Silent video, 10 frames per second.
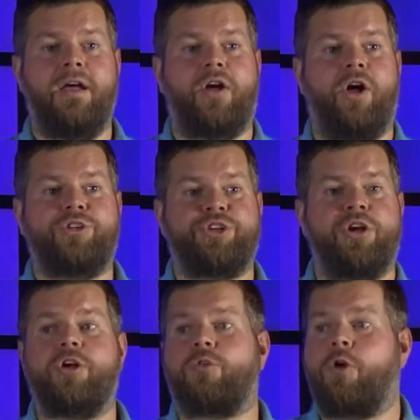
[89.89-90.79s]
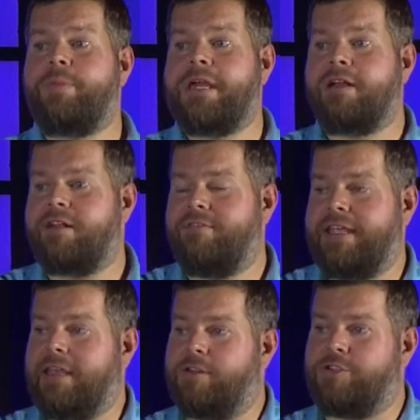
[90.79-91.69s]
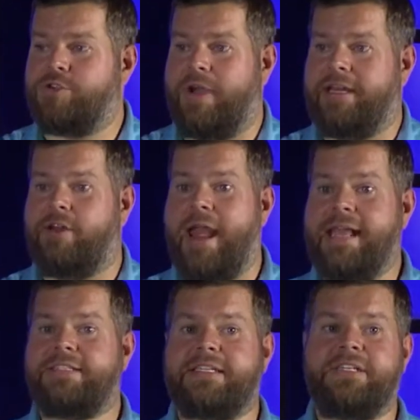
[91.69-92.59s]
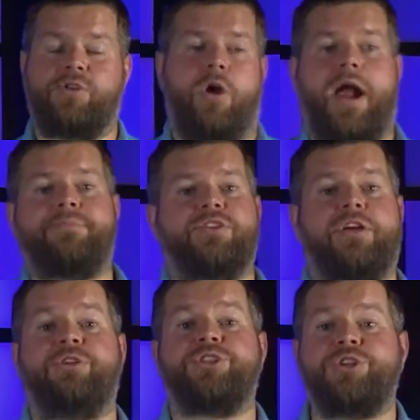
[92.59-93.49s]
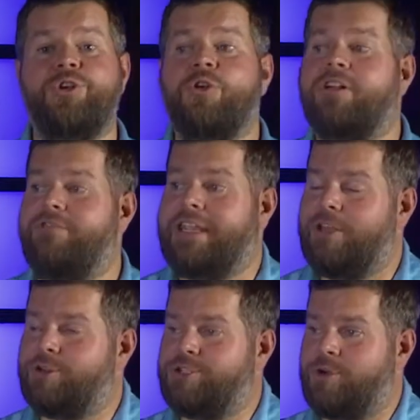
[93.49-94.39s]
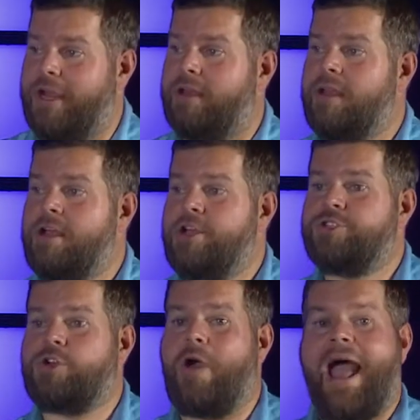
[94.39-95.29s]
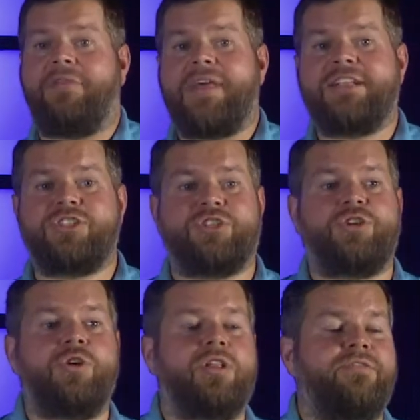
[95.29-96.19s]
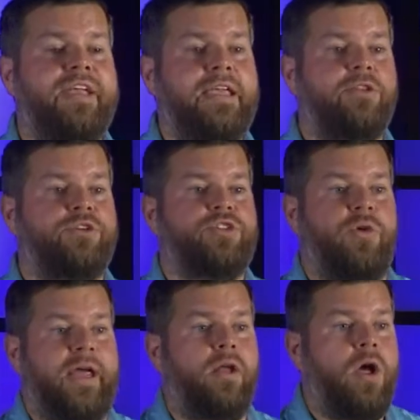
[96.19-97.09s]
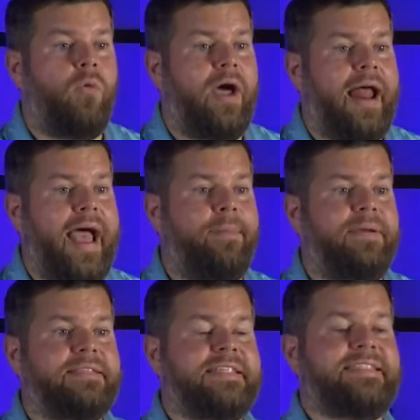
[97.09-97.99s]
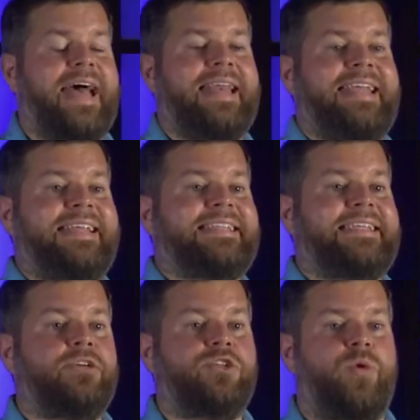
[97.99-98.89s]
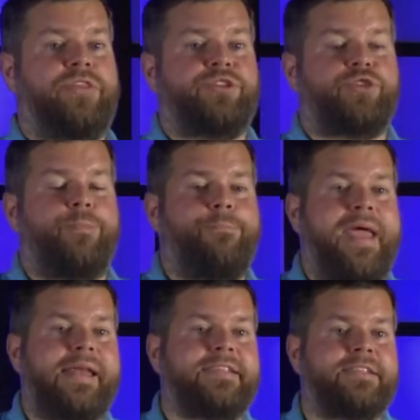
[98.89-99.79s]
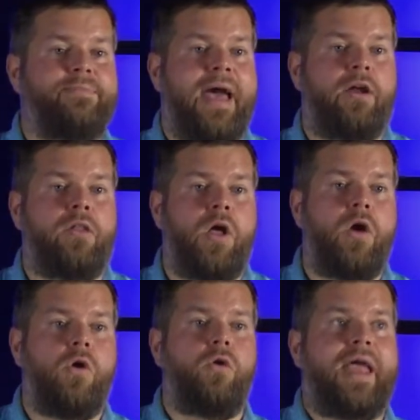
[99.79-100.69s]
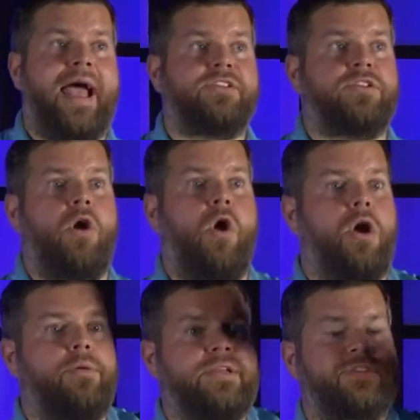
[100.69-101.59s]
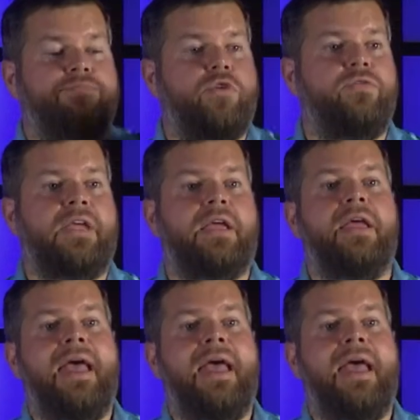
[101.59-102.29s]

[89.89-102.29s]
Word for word: called your acromion clavicular joint, your AC joint, or I'm sorry, your sternoclavicular joint. So at that sternoclavicular joint, what happens is that it deals with a tremendous amount of load as the arm is moving,